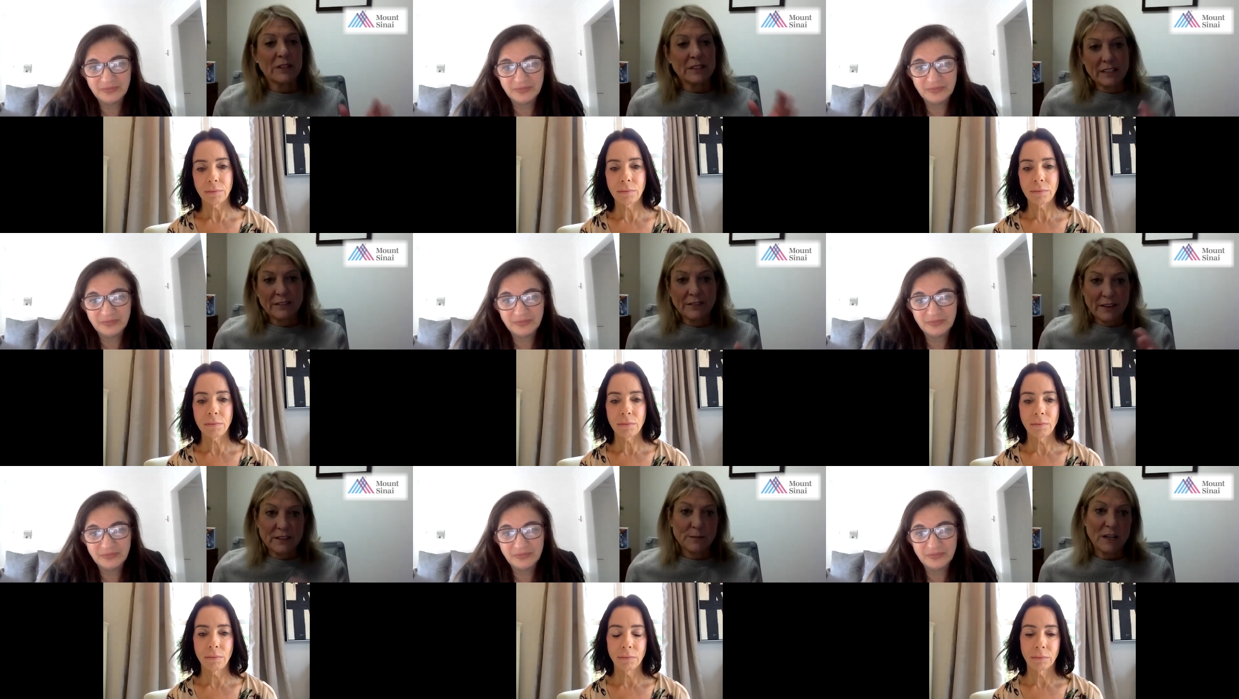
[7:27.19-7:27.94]
Speaker 1: we
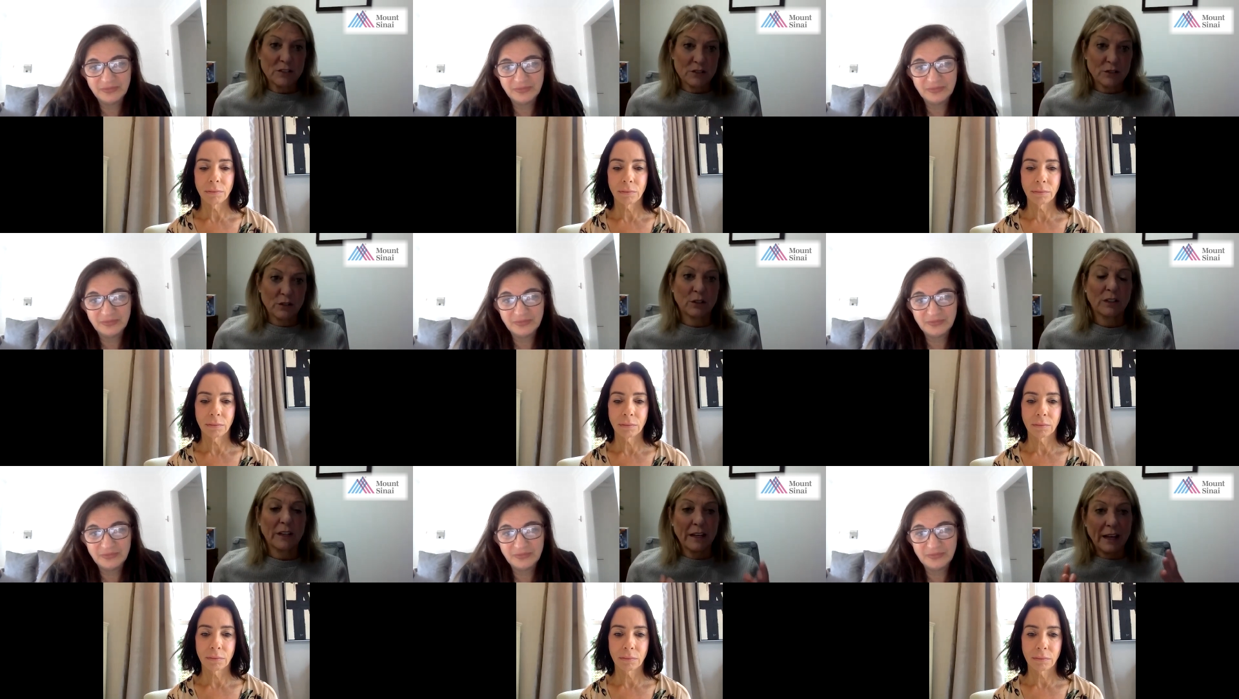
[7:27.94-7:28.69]
identify these patients
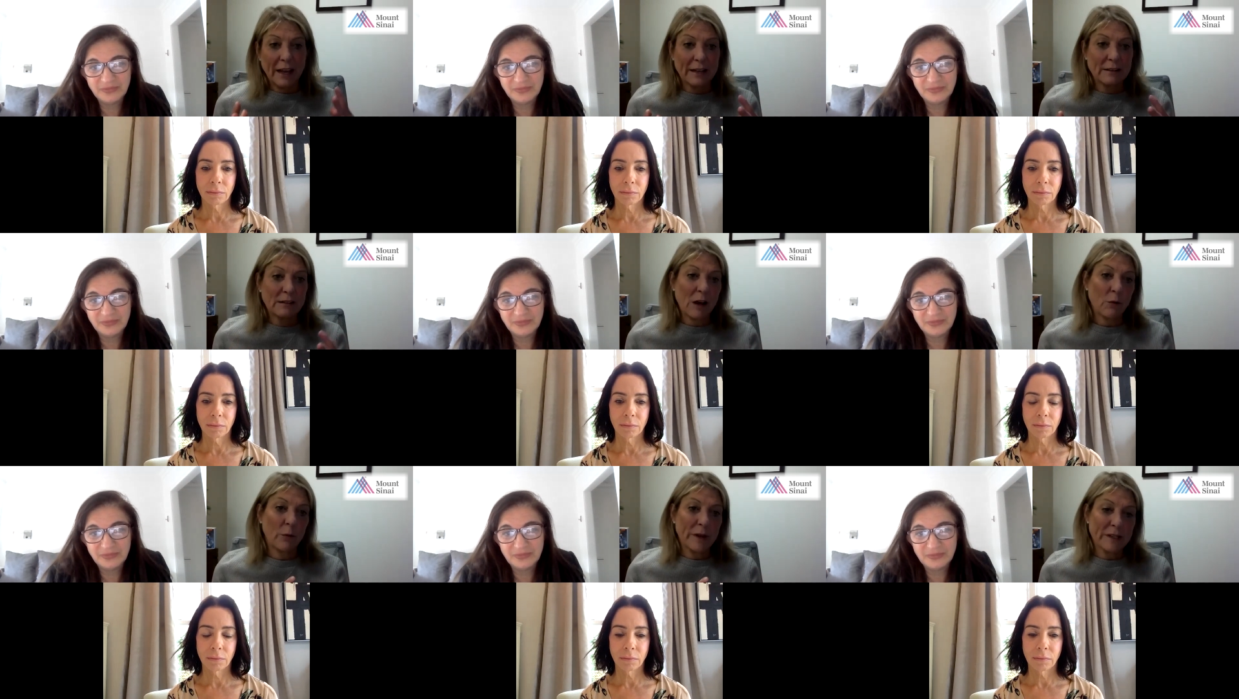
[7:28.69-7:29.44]
early and
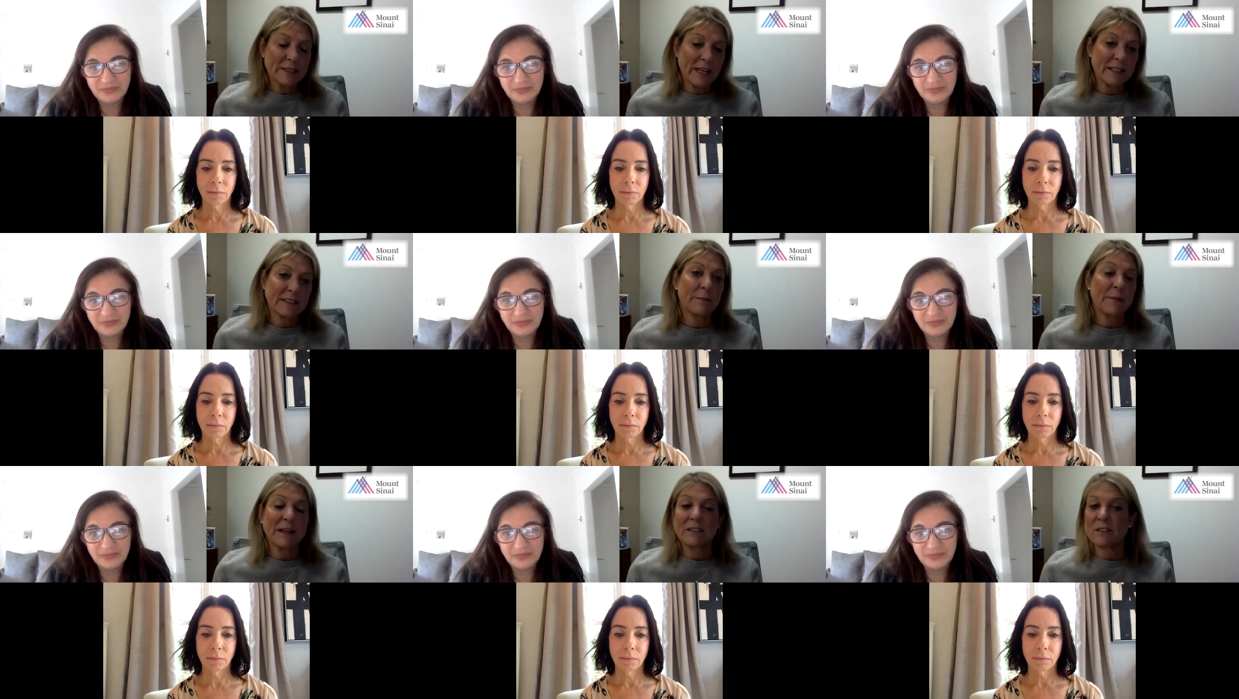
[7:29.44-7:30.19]
we assess
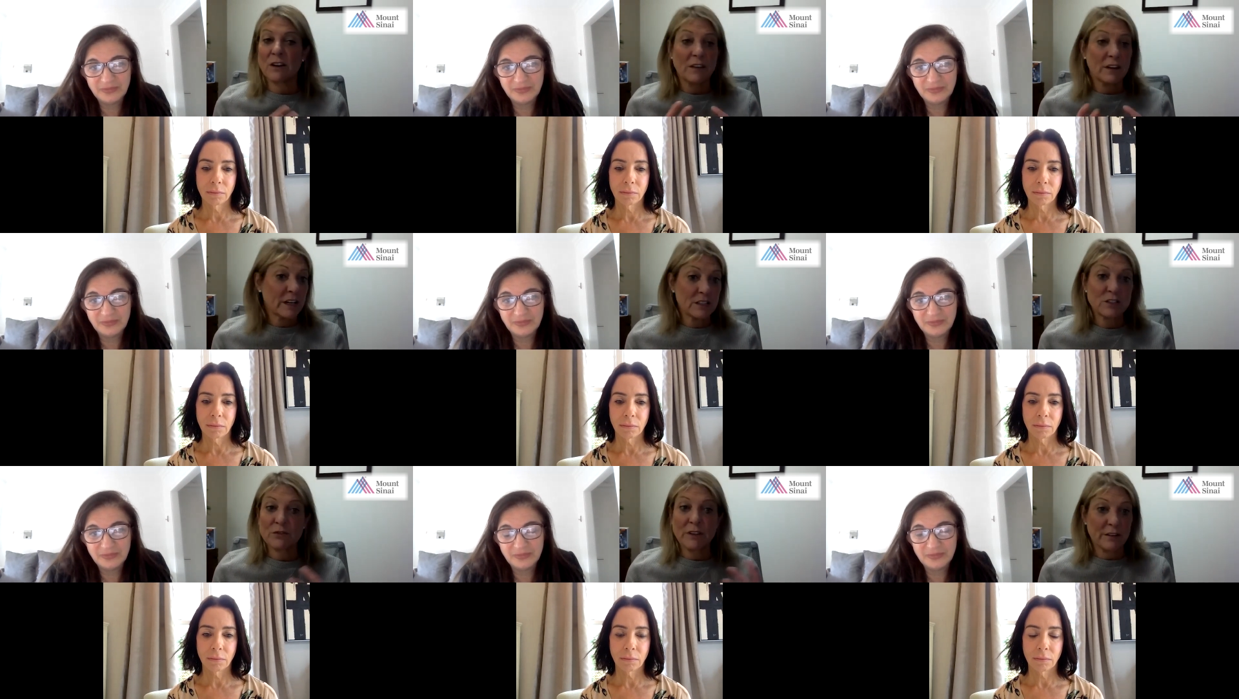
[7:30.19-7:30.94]
them based on their
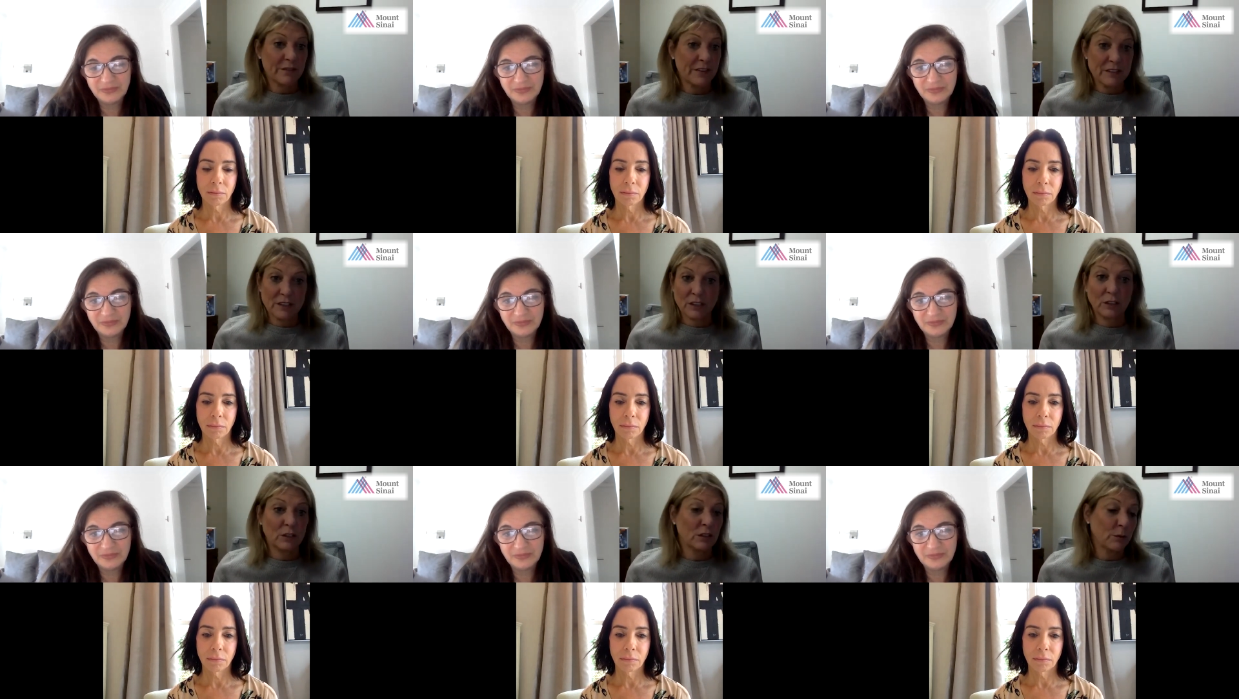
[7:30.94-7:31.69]
history, their
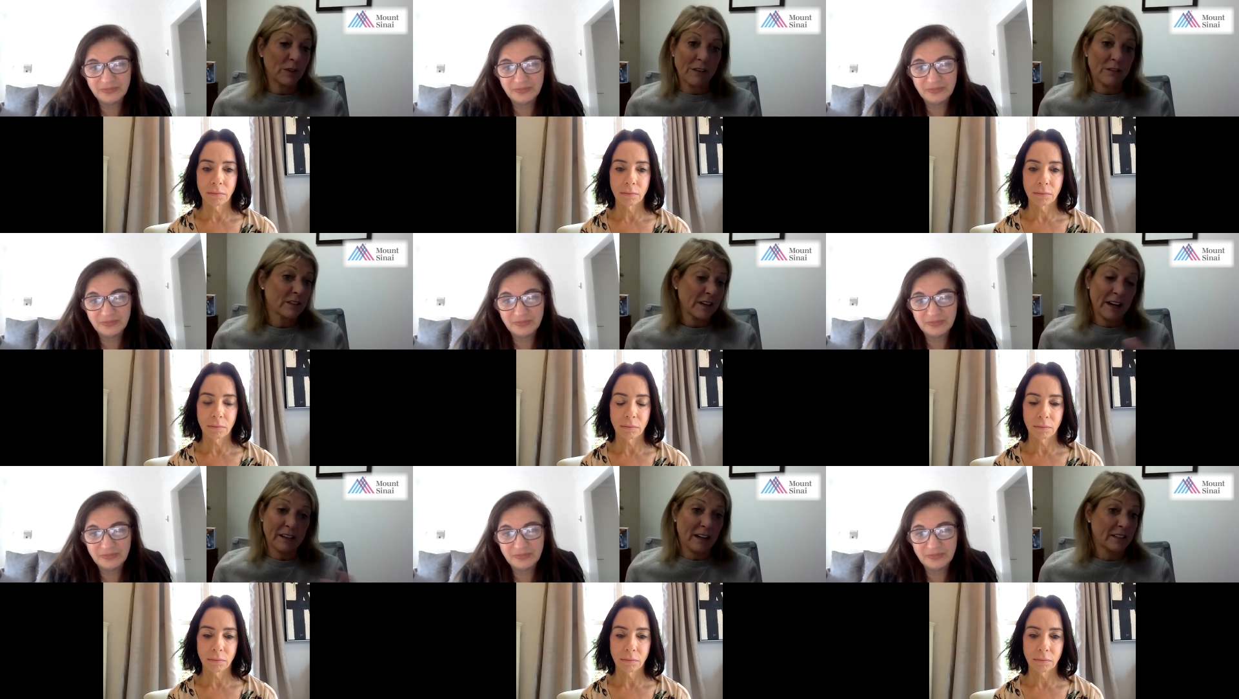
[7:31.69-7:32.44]
physical, and whatever
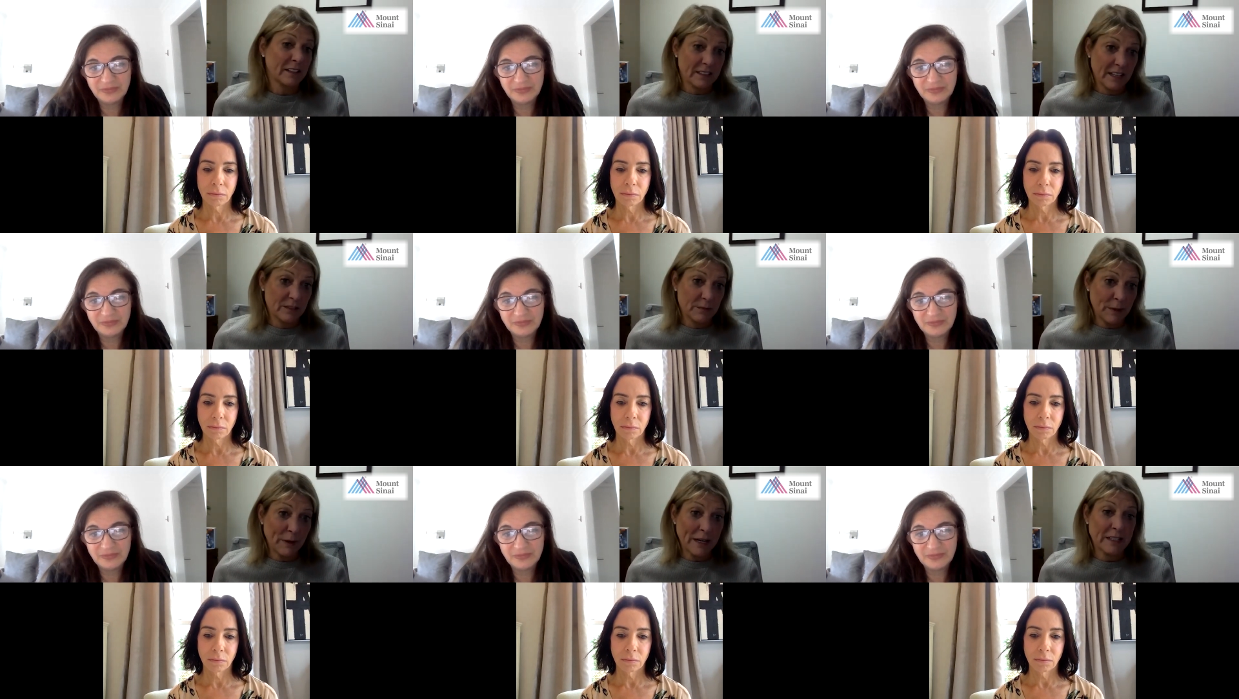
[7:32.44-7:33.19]
diagnostic tests
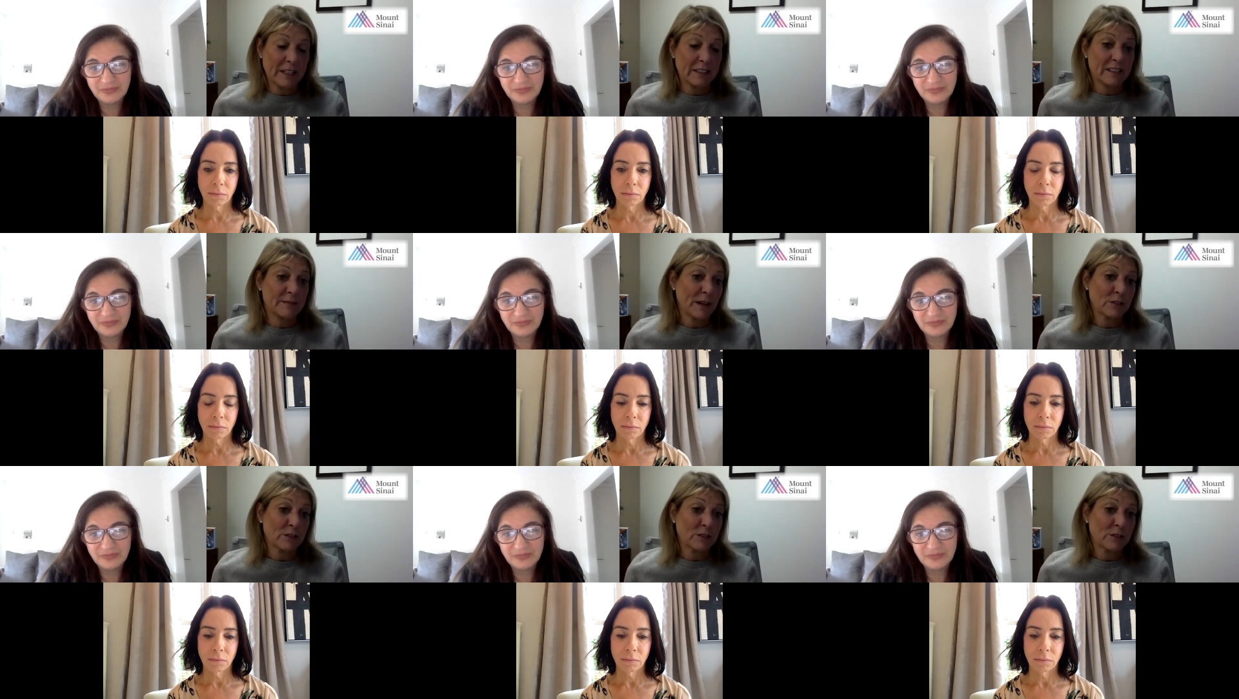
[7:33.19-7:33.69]
we might need to make